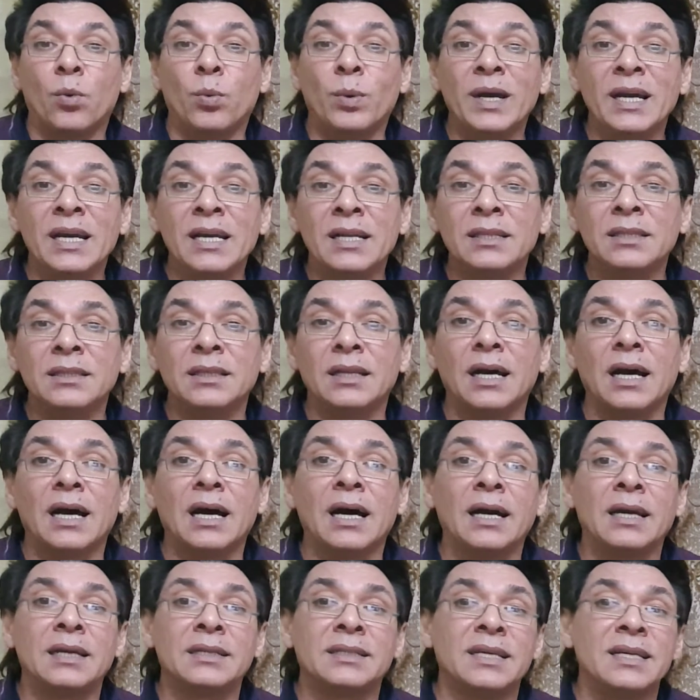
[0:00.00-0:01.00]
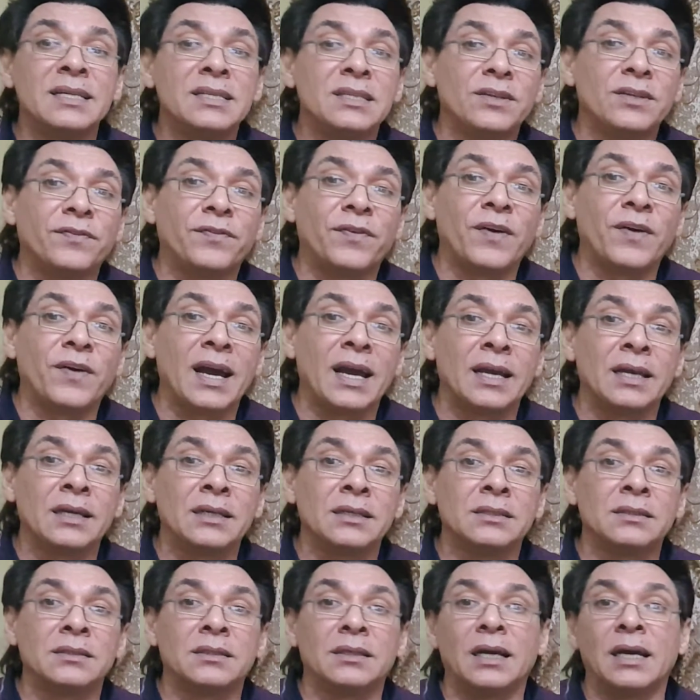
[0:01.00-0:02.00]
When
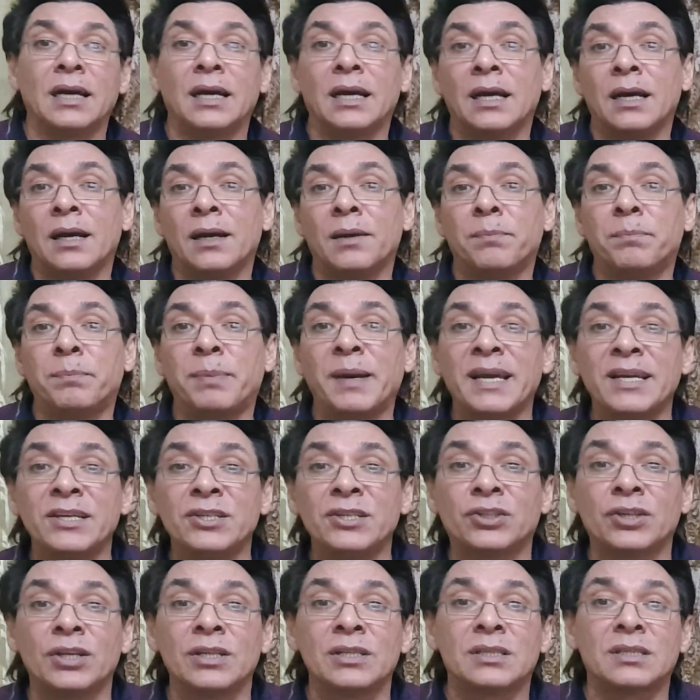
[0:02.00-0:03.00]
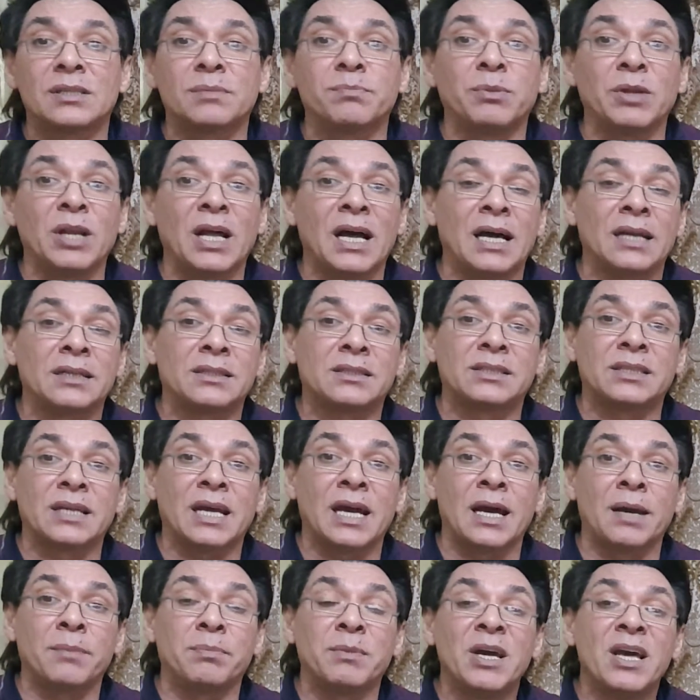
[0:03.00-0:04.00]
identifying a patient's blood
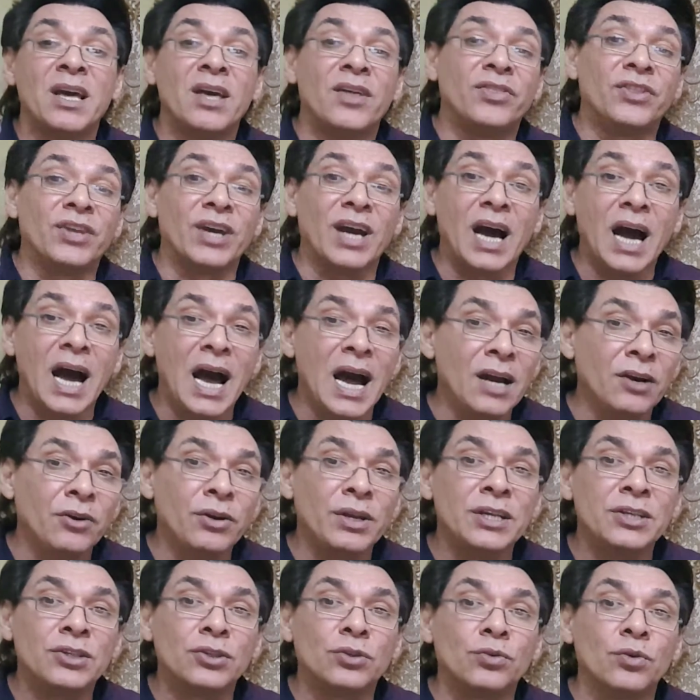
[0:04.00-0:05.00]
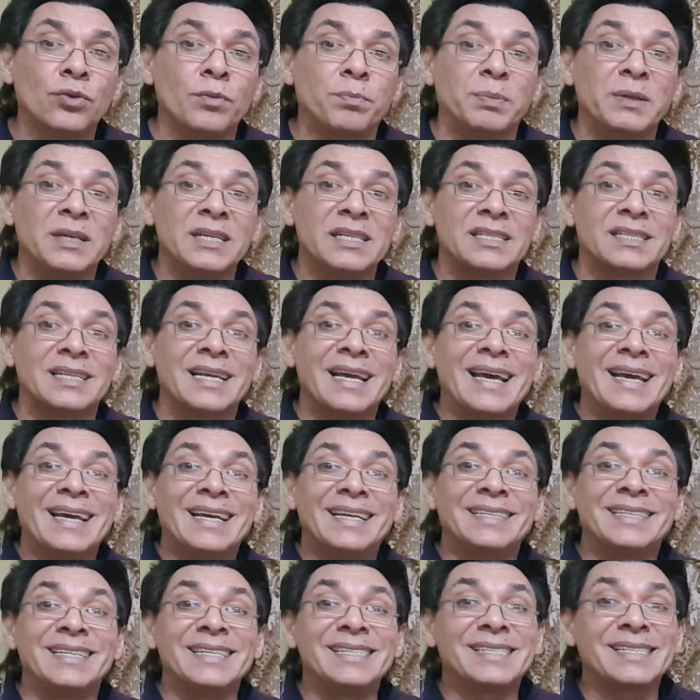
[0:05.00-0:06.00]
type, the Rh group is
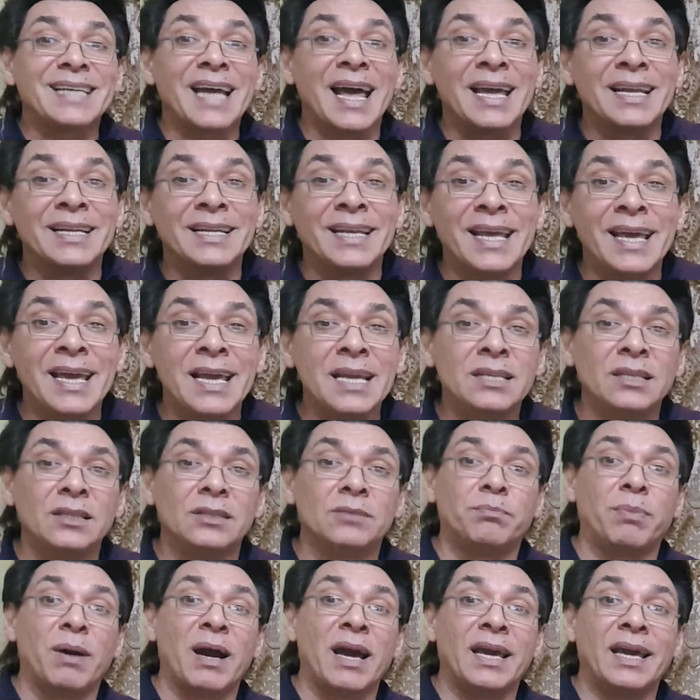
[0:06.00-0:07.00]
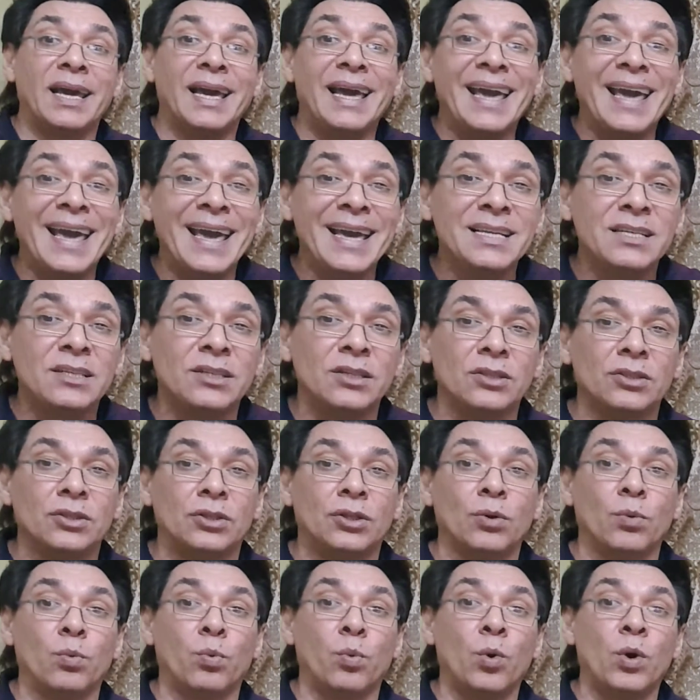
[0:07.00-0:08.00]
designated by adding
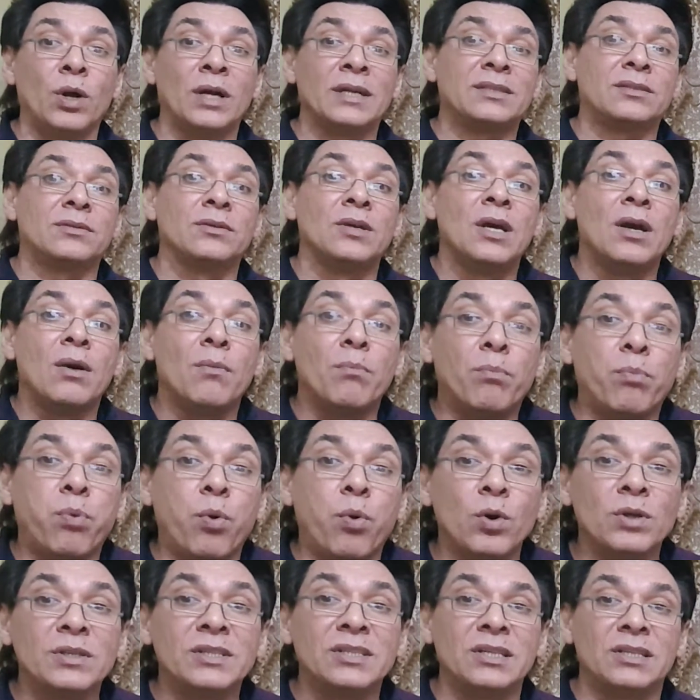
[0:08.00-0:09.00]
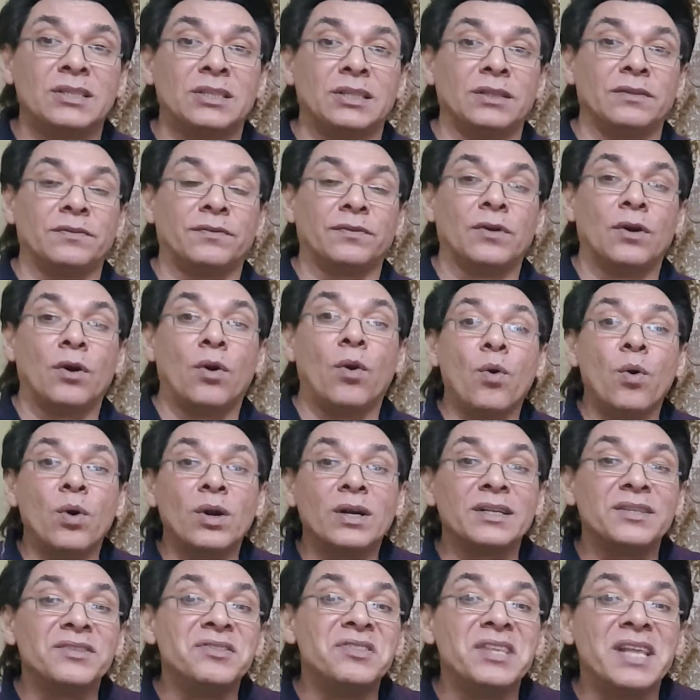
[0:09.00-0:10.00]
the word positive
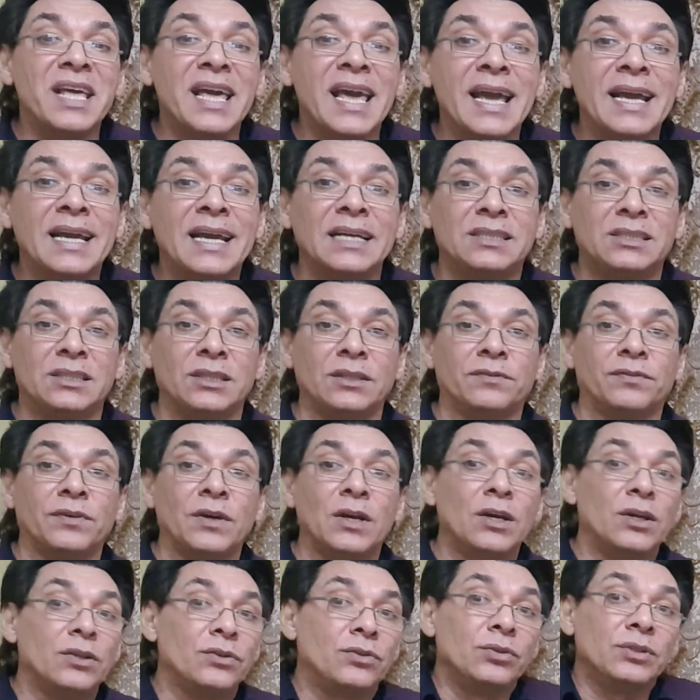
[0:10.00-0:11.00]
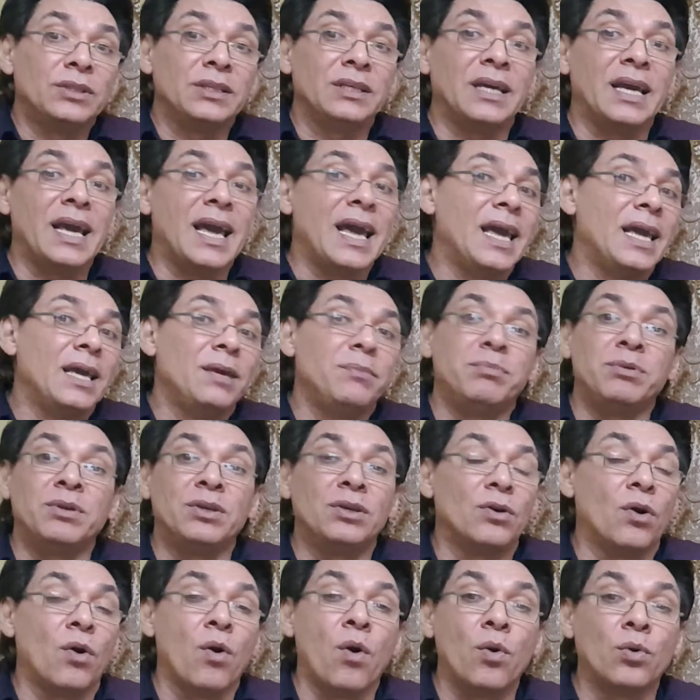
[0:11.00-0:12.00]
or negative to the
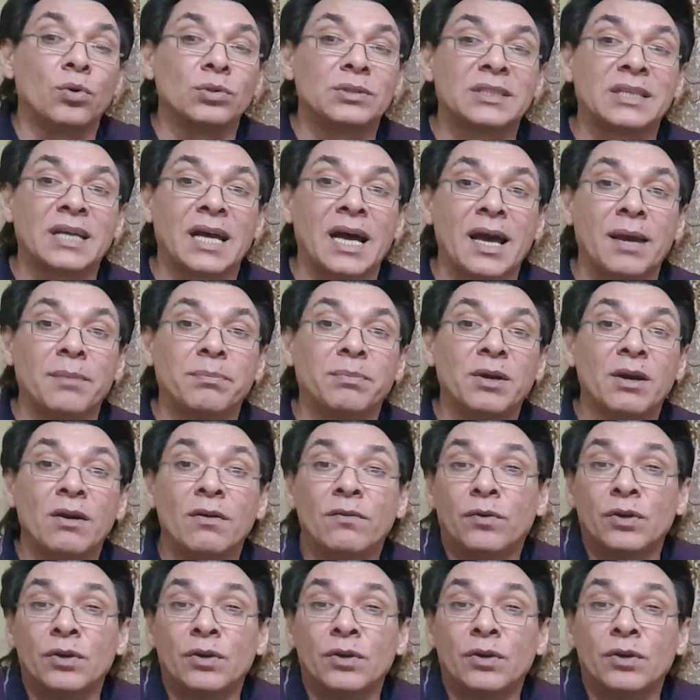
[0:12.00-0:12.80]
ABO type.